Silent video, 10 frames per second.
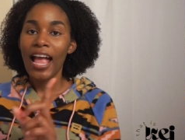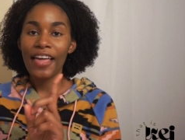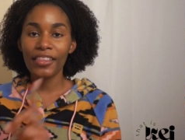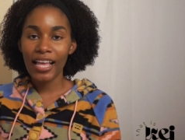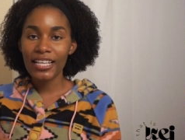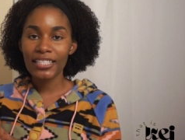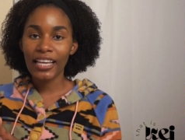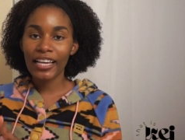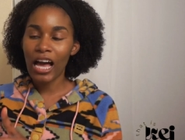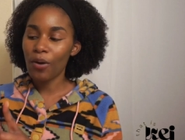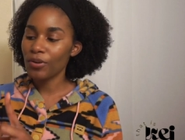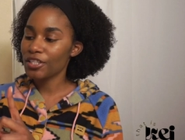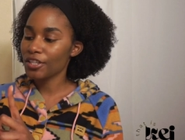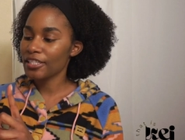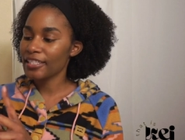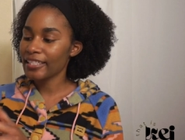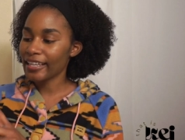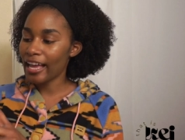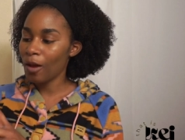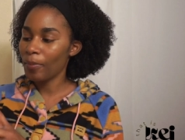and the last thing I got was their
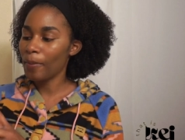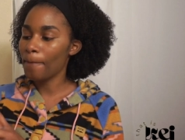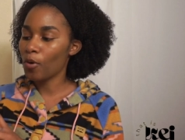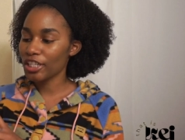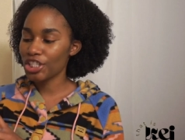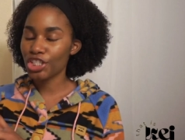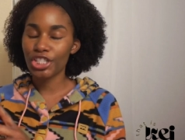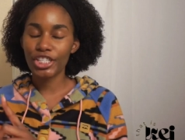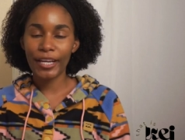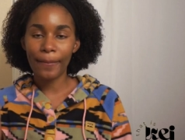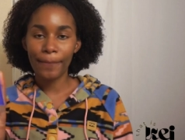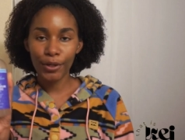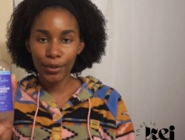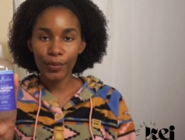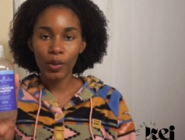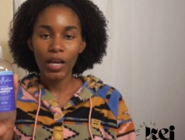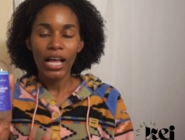Scalp Moisture Shampoo.